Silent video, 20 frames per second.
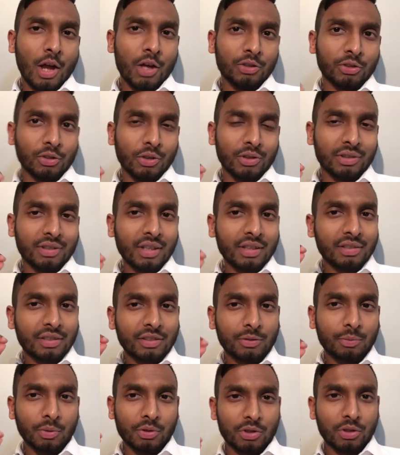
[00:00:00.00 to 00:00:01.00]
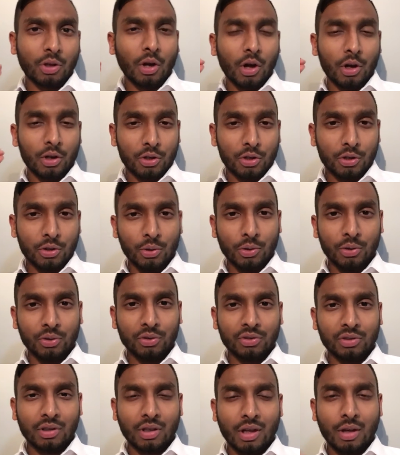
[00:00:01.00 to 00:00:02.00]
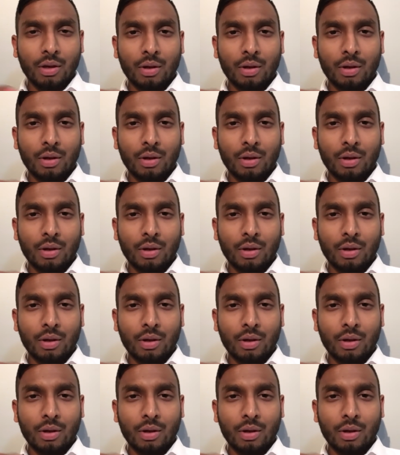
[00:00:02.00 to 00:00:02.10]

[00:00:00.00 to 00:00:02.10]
So this is what you got to use